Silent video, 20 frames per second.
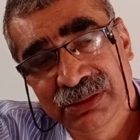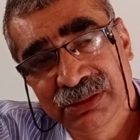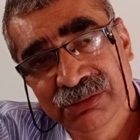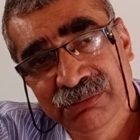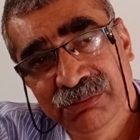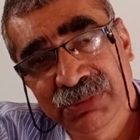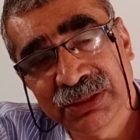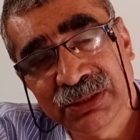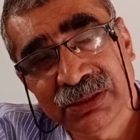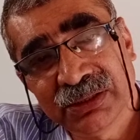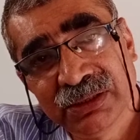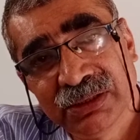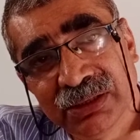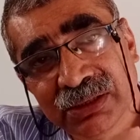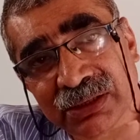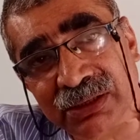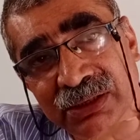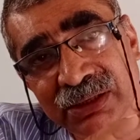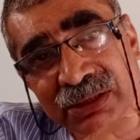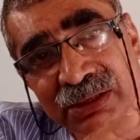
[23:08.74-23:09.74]
But
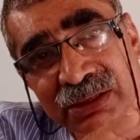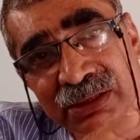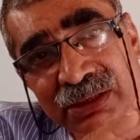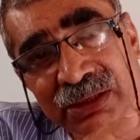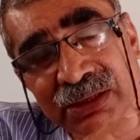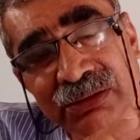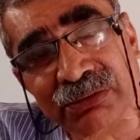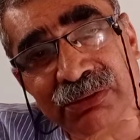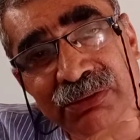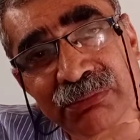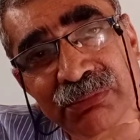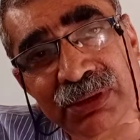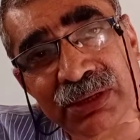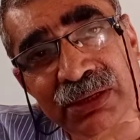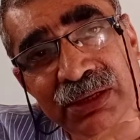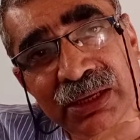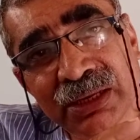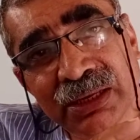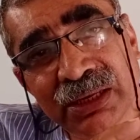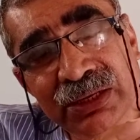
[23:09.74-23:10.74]

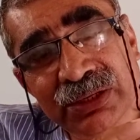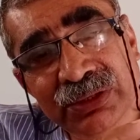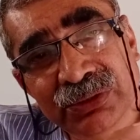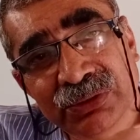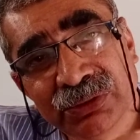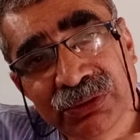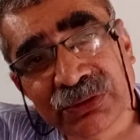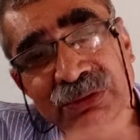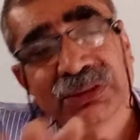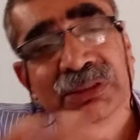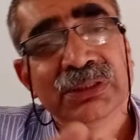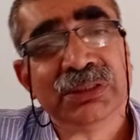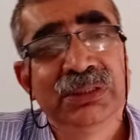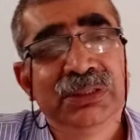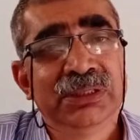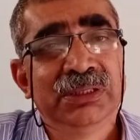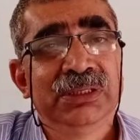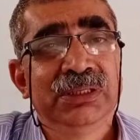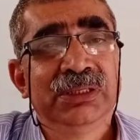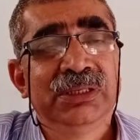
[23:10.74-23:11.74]
government cannot
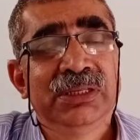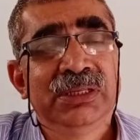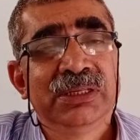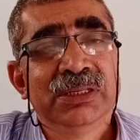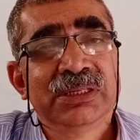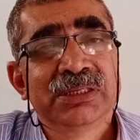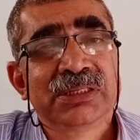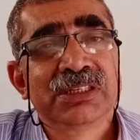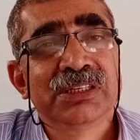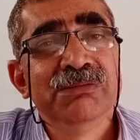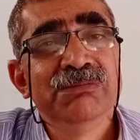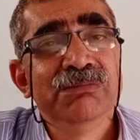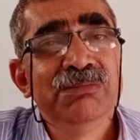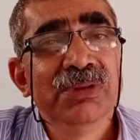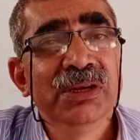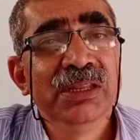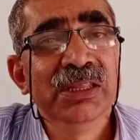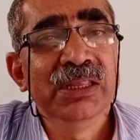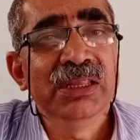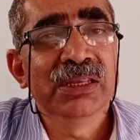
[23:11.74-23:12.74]

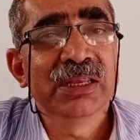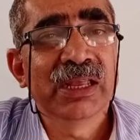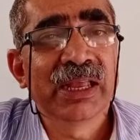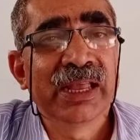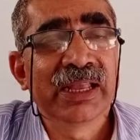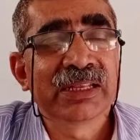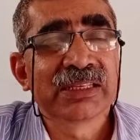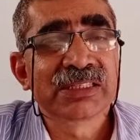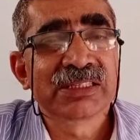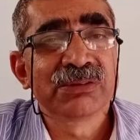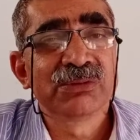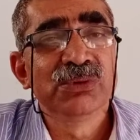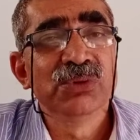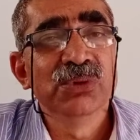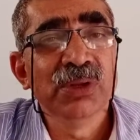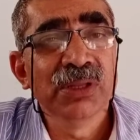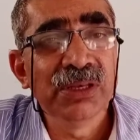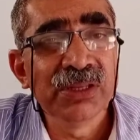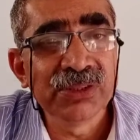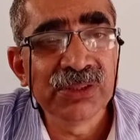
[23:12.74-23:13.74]
simply
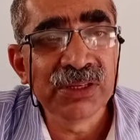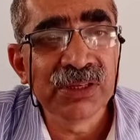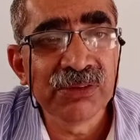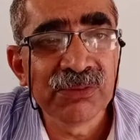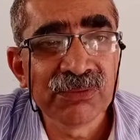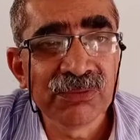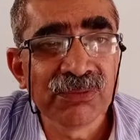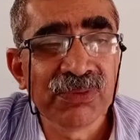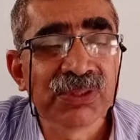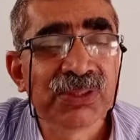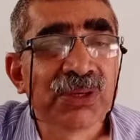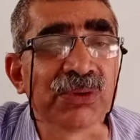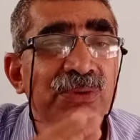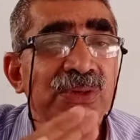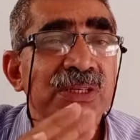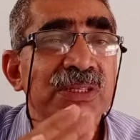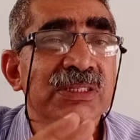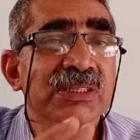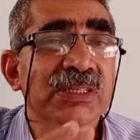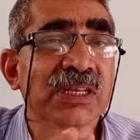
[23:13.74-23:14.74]
do anything without
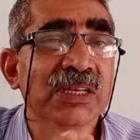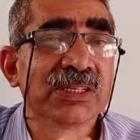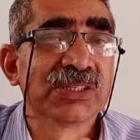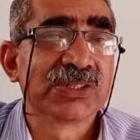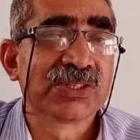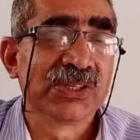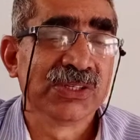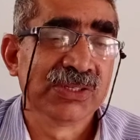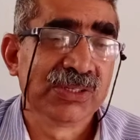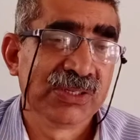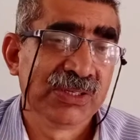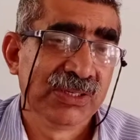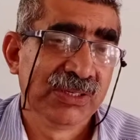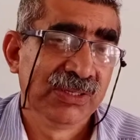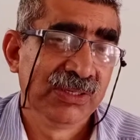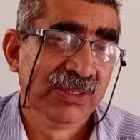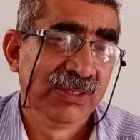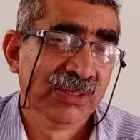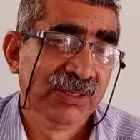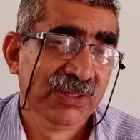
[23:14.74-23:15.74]
his consent.
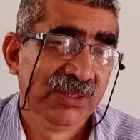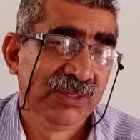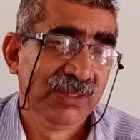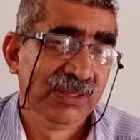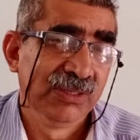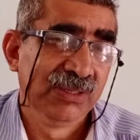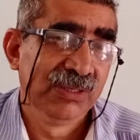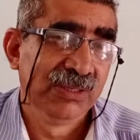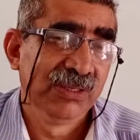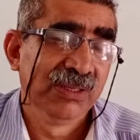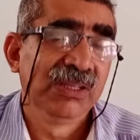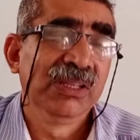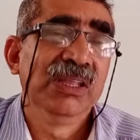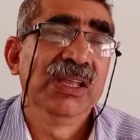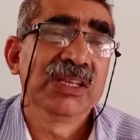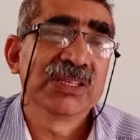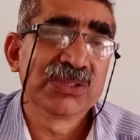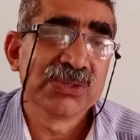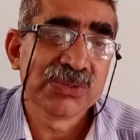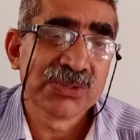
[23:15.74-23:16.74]
He
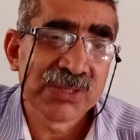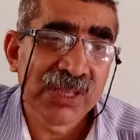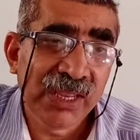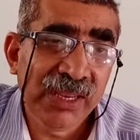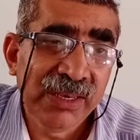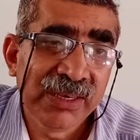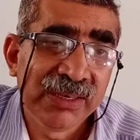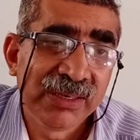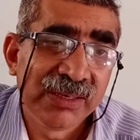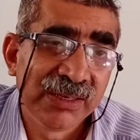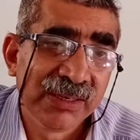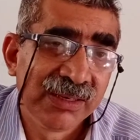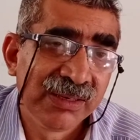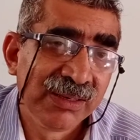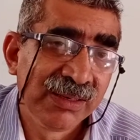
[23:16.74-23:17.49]
has to sign.